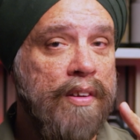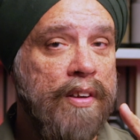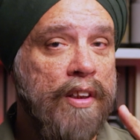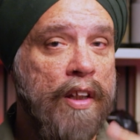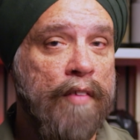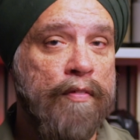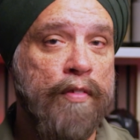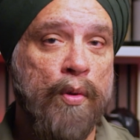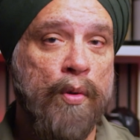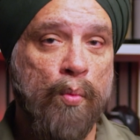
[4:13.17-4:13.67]

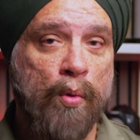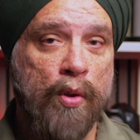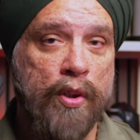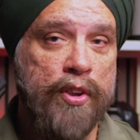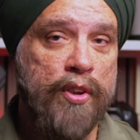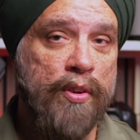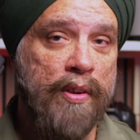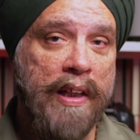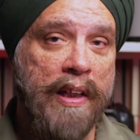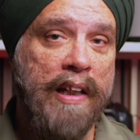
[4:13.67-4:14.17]
if you were
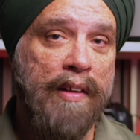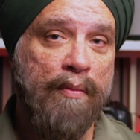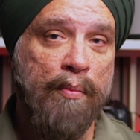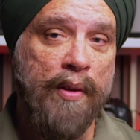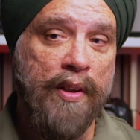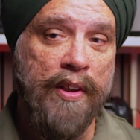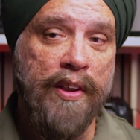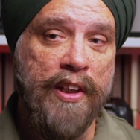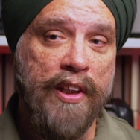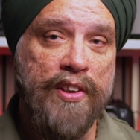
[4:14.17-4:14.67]
to have
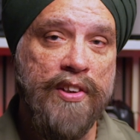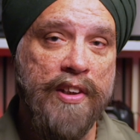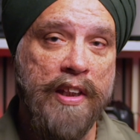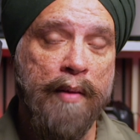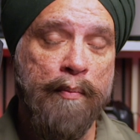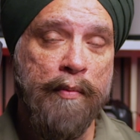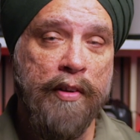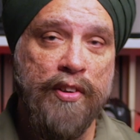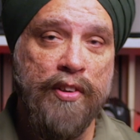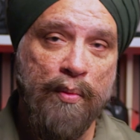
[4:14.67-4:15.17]
one of these
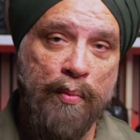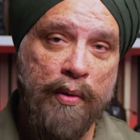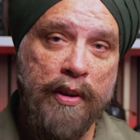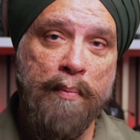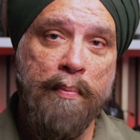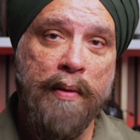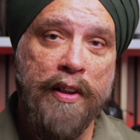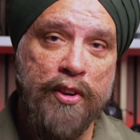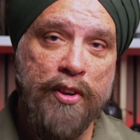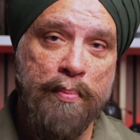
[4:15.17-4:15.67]
cameras and what the
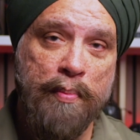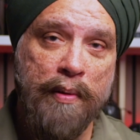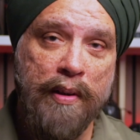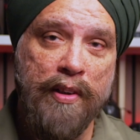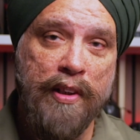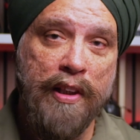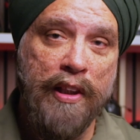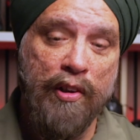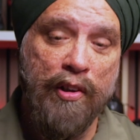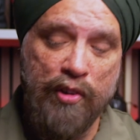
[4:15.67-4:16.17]

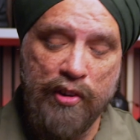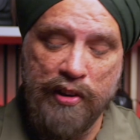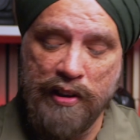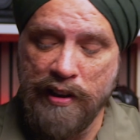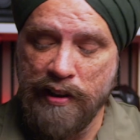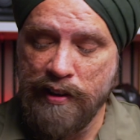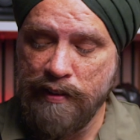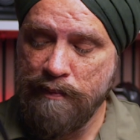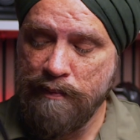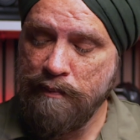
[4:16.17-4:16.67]
possibility looks
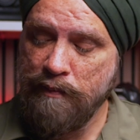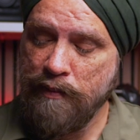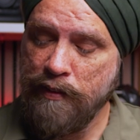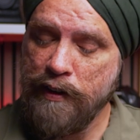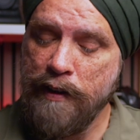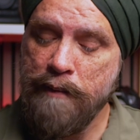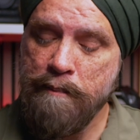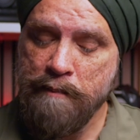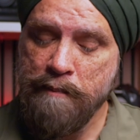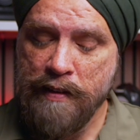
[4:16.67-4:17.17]
like.
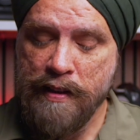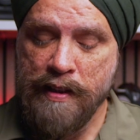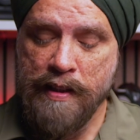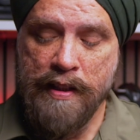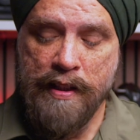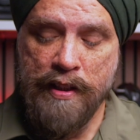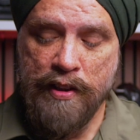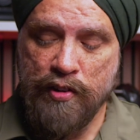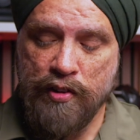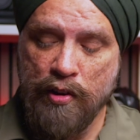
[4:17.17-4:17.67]
Okay,
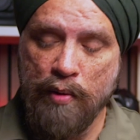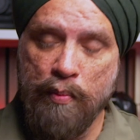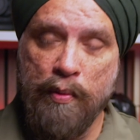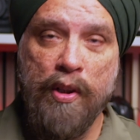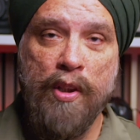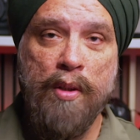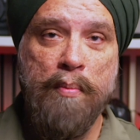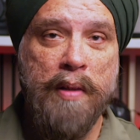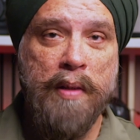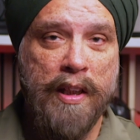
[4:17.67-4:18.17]
so we're
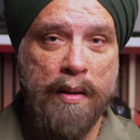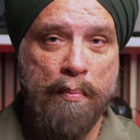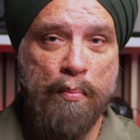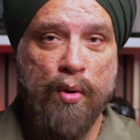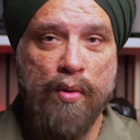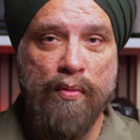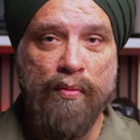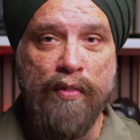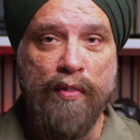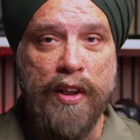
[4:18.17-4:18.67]
gonna make it
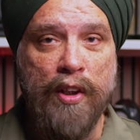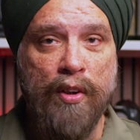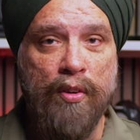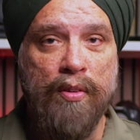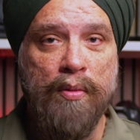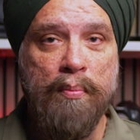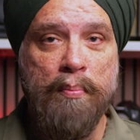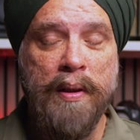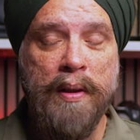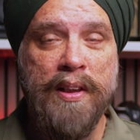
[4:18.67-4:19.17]
more
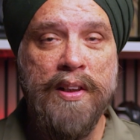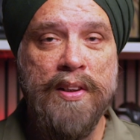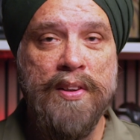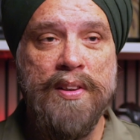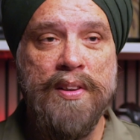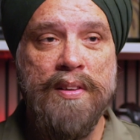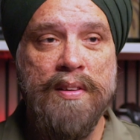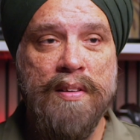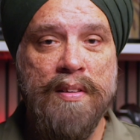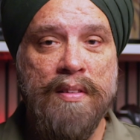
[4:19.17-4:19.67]
real
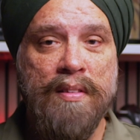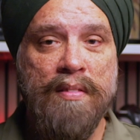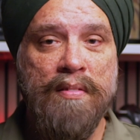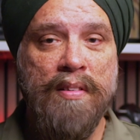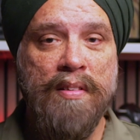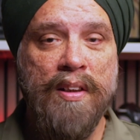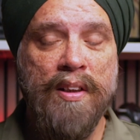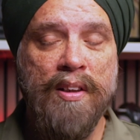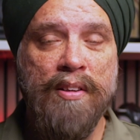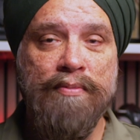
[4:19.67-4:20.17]
because,
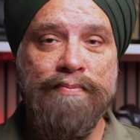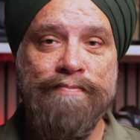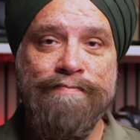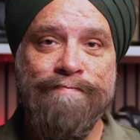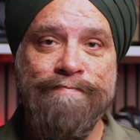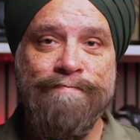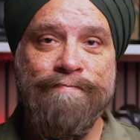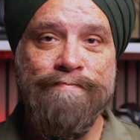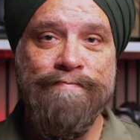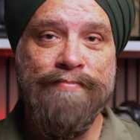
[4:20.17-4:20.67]
you know,
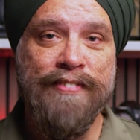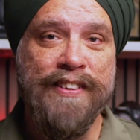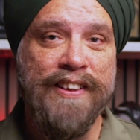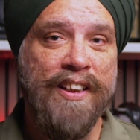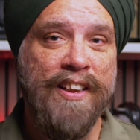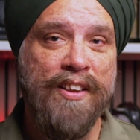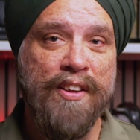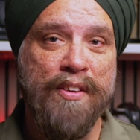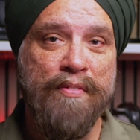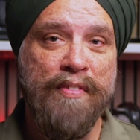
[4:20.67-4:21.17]

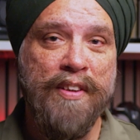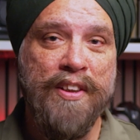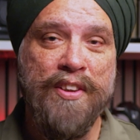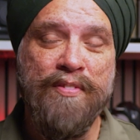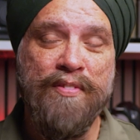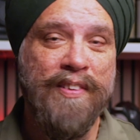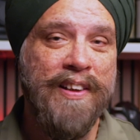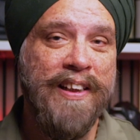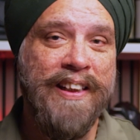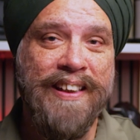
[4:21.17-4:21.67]
photography
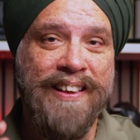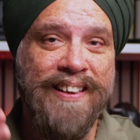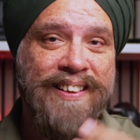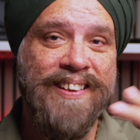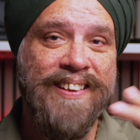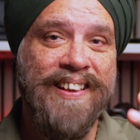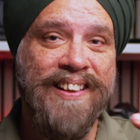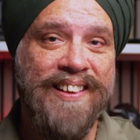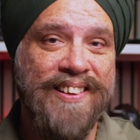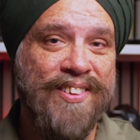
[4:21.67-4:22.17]
is really
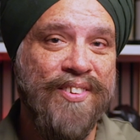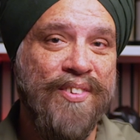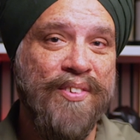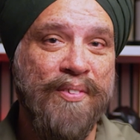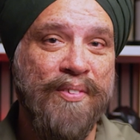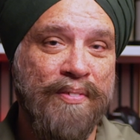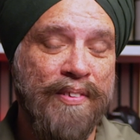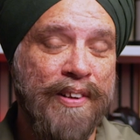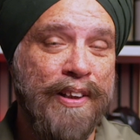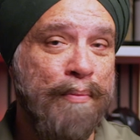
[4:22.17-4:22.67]
nothing until
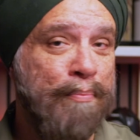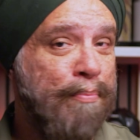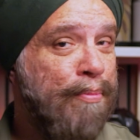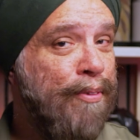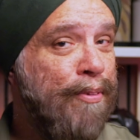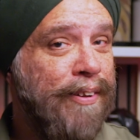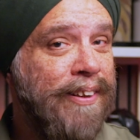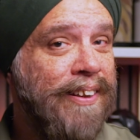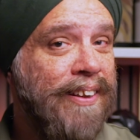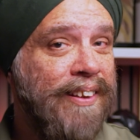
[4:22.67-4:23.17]
you really
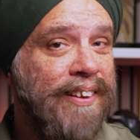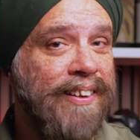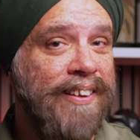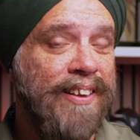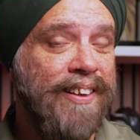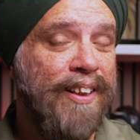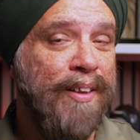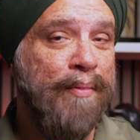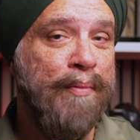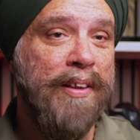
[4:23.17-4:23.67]
print.
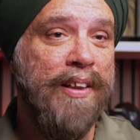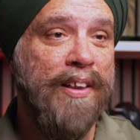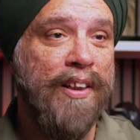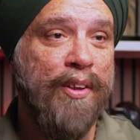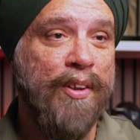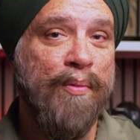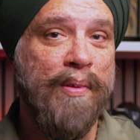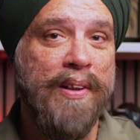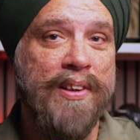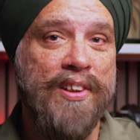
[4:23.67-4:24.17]
I mean,
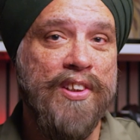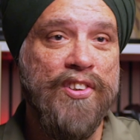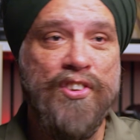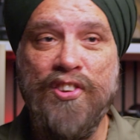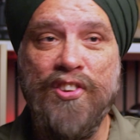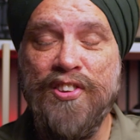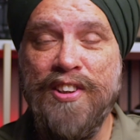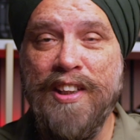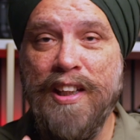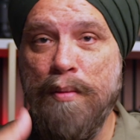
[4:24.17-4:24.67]
otherwise it's
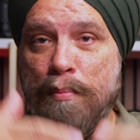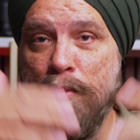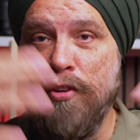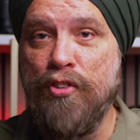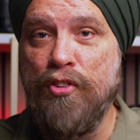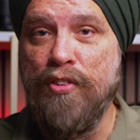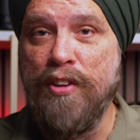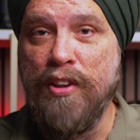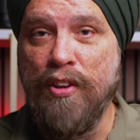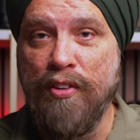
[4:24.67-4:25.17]
just
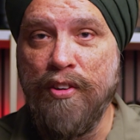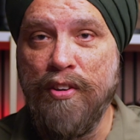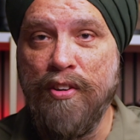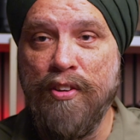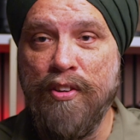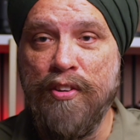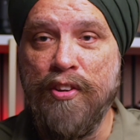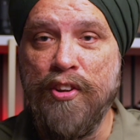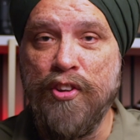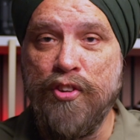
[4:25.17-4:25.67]
imagery
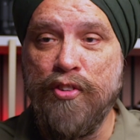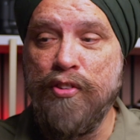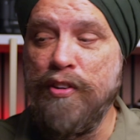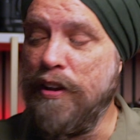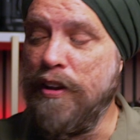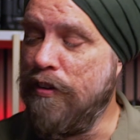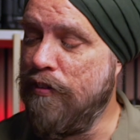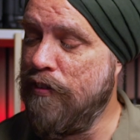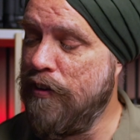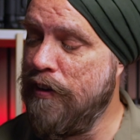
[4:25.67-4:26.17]
on the
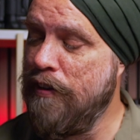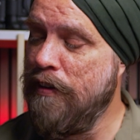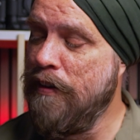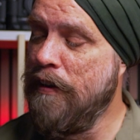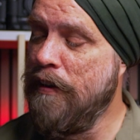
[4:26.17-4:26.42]
screen, right?